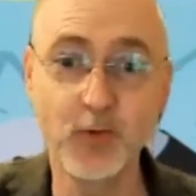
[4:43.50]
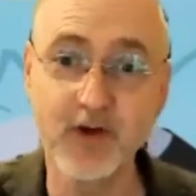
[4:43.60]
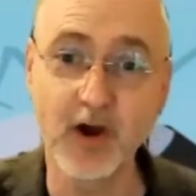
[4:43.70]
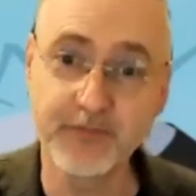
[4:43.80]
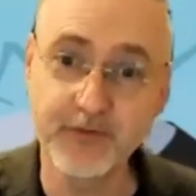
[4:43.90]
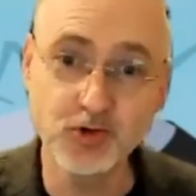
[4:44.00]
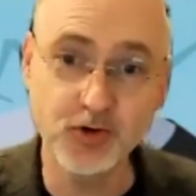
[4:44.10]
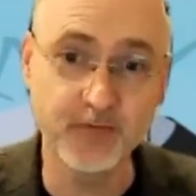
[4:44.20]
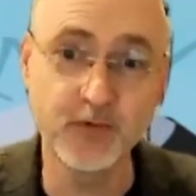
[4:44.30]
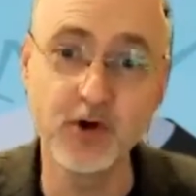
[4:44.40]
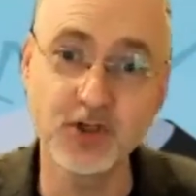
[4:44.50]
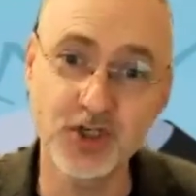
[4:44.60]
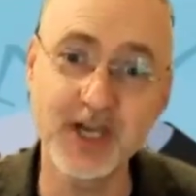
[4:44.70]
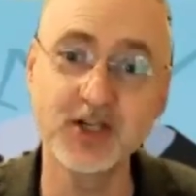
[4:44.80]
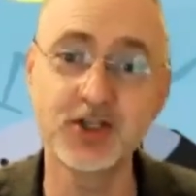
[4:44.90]
We've got future of work
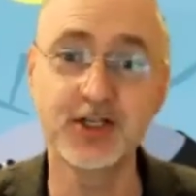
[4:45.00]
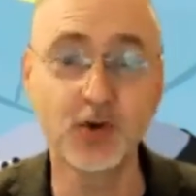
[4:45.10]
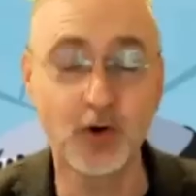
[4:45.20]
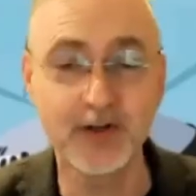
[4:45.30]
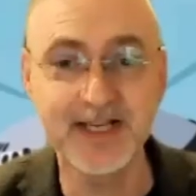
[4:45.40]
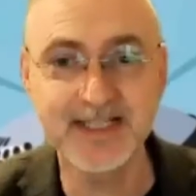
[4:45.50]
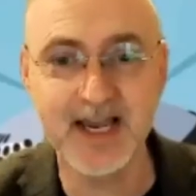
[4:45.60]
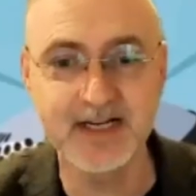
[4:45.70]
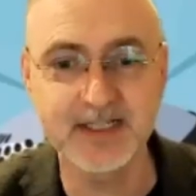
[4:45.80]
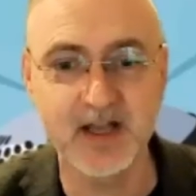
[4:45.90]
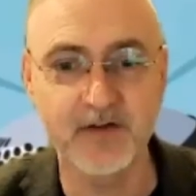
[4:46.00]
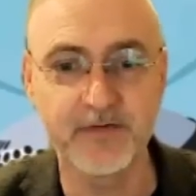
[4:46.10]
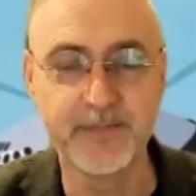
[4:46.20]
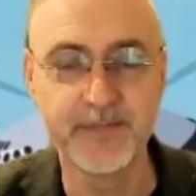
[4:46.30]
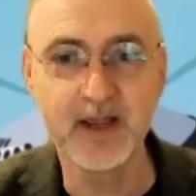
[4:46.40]
changes, all of this kind of
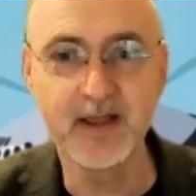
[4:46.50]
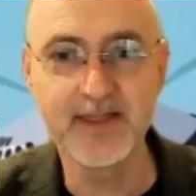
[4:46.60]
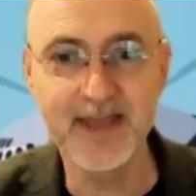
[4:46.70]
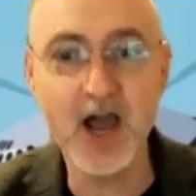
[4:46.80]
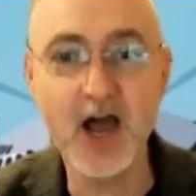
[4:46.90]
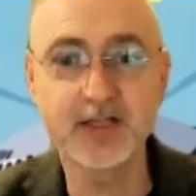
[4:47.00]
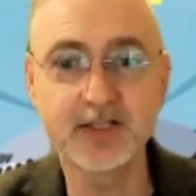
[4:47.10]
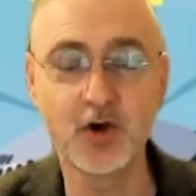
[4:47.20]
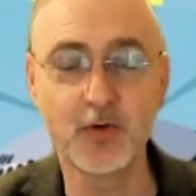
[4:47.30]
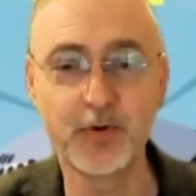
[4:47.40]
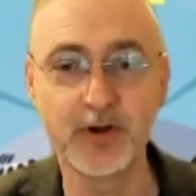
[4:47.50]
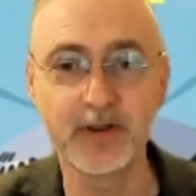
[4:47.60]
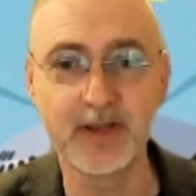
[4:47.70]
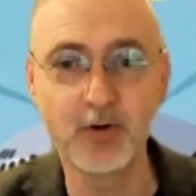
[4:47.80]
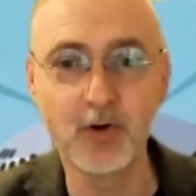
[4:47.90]
stuff. They are, to your
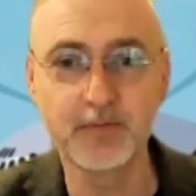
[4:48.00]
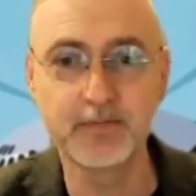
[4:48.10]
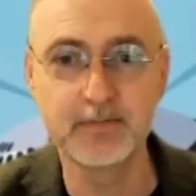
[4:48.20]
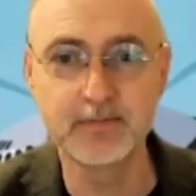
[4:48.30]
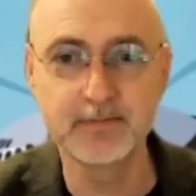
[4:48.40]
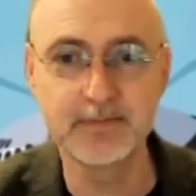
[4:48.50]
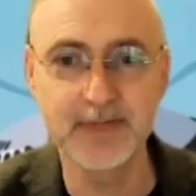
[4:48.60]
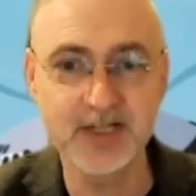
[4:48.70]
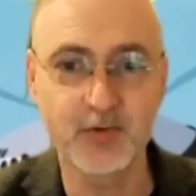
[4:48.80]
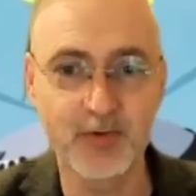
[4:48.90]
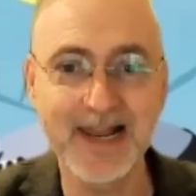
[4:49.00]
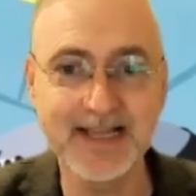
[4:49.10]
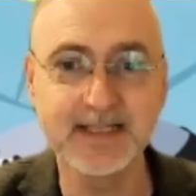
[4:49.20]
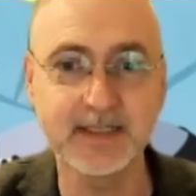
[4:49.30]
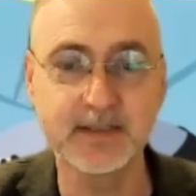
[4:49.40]
point, they're all
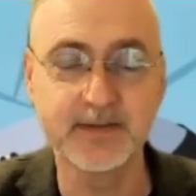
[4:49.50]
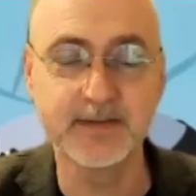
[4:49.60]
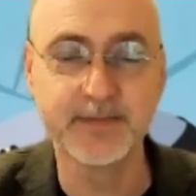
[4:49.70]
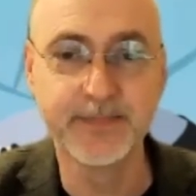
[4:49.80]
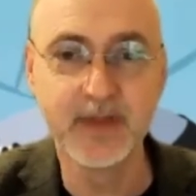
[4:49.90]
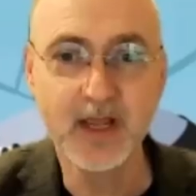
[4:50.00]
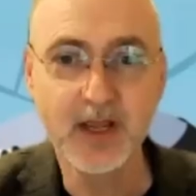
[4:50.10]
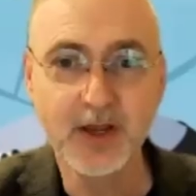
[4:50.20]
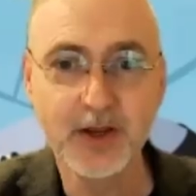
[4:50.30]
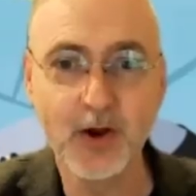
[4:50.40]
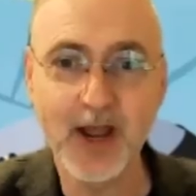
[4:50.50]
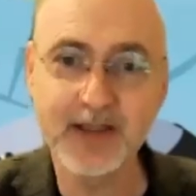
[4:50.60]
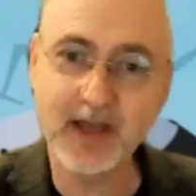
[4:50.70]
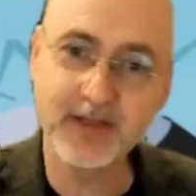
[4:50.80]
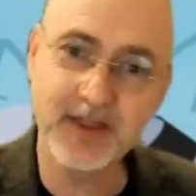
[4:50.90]
interrelated.
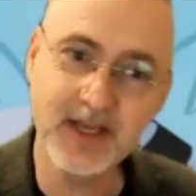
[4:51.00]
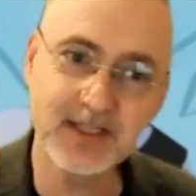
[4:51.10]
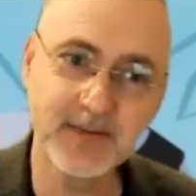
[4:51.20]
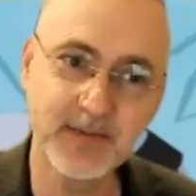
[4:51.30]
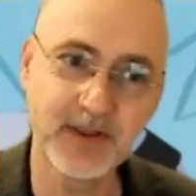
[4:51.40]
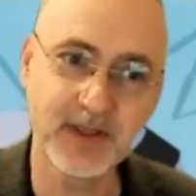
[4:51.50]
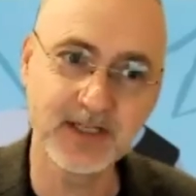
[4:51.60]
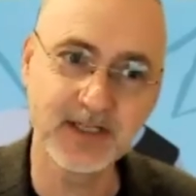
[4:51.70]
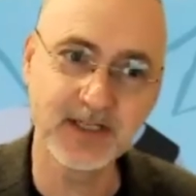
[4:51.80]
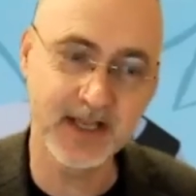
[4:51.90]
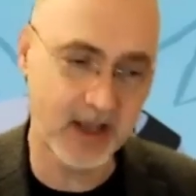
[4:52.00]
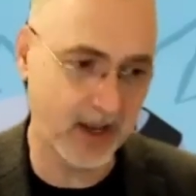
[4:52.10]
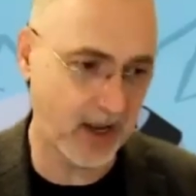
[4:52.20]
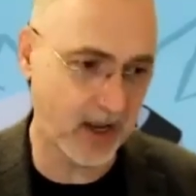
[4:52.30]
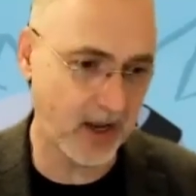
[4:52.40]
I think of some of the things like
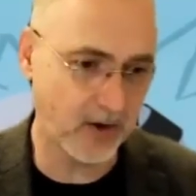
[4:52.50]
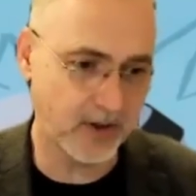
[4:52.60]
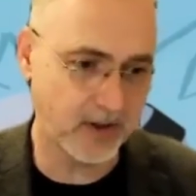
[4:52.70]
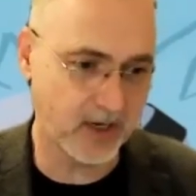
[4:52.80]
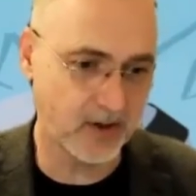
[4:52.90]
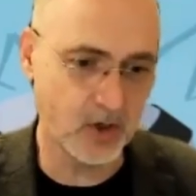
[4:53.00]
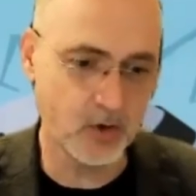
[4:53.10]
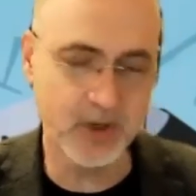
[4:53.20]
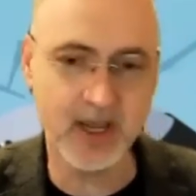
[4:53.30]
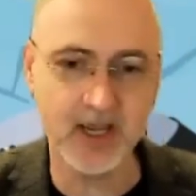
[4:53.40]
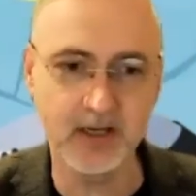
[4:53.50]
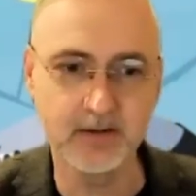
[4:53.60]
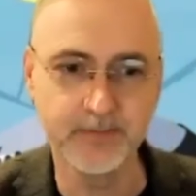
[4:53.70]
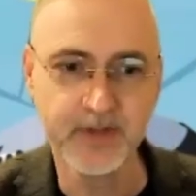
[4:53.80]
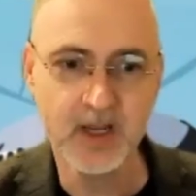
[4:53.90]
here in
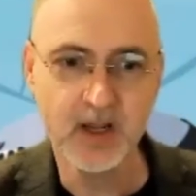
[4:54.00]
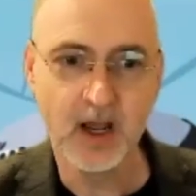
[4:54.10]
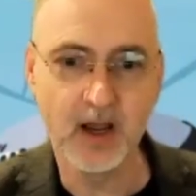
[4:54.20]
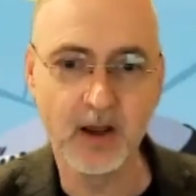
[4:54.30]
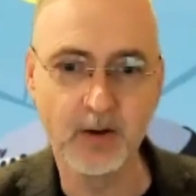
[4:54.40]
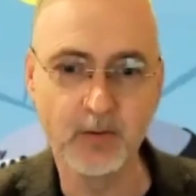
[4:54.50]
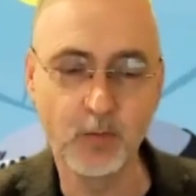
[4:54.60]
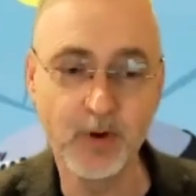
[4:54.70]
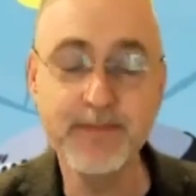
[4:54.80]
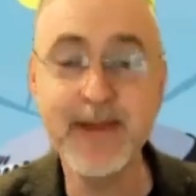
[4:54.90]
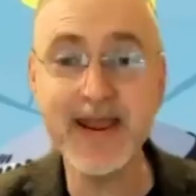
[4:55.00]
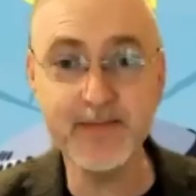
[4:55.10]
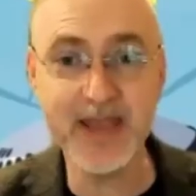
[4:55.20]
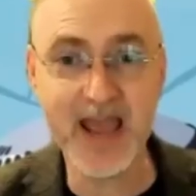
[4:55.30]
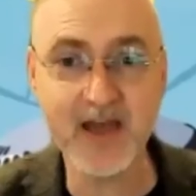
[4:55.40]
the UK, we
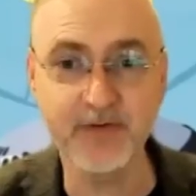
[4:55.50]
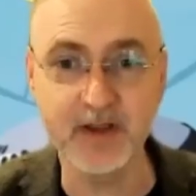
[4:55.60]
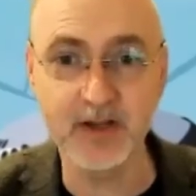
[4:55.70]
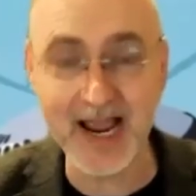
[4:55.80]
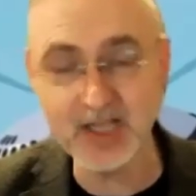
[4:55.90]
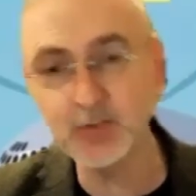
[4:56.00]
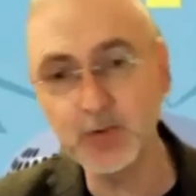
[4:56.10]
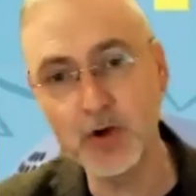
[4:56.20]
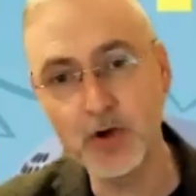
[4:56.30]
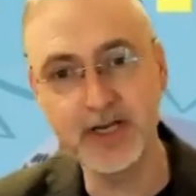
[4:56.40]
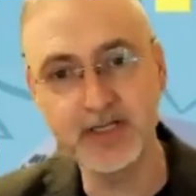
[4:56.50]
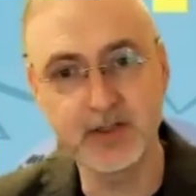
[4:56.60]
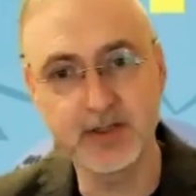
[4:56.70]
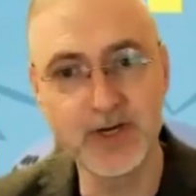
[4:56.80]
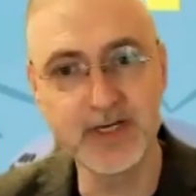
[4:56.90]
may be having, as we're going
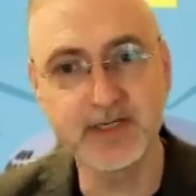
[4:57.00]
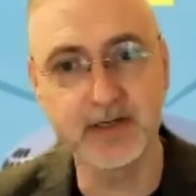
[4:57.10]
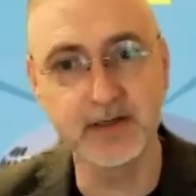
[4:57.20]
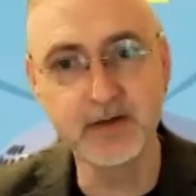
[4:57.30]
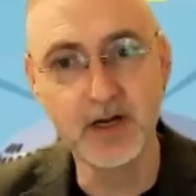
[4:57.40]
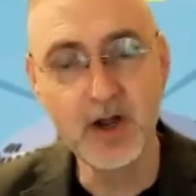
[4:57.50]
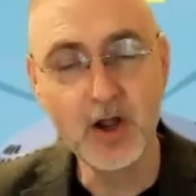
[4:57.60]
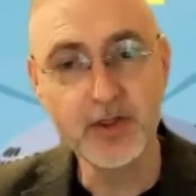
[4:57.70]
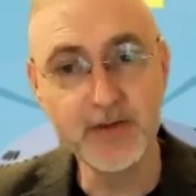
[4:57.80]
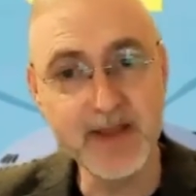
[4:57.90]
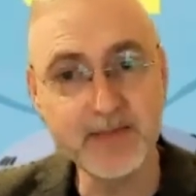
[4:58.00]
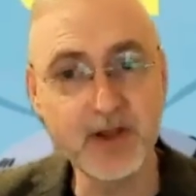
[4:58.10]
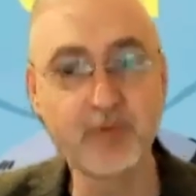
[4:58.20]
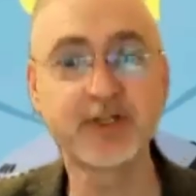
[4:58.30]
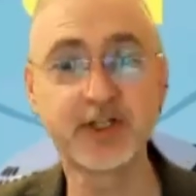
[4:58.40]
into the winter, there may
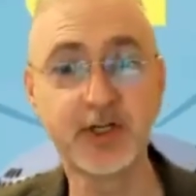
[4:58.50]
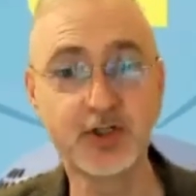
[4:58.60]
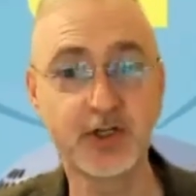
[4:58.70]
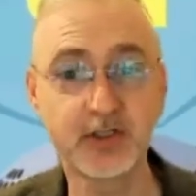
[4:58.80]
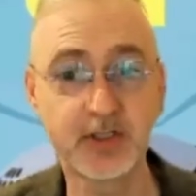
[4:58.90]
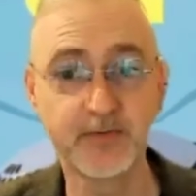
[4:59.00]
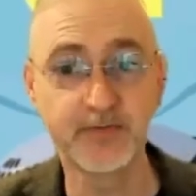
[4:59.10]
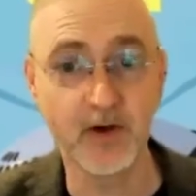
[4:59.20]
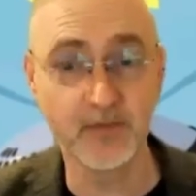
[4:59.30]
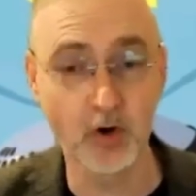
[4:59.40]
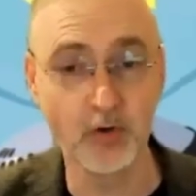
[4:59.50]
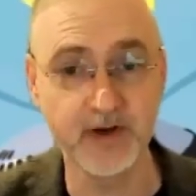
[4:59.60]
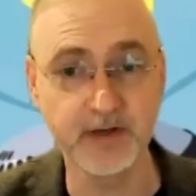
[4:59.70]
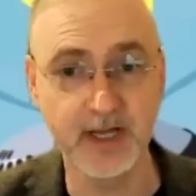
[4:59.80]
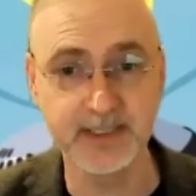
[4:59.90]
be a resurgence of
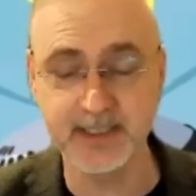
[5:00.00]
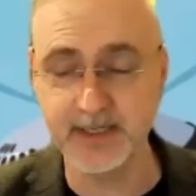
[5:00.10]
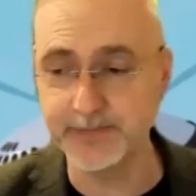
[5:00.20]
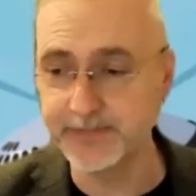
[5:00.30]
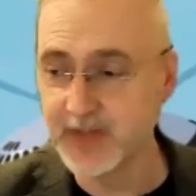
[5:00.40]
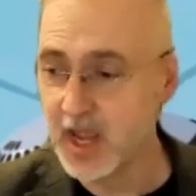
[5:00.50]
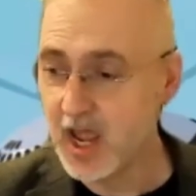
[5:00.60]
COVID-19.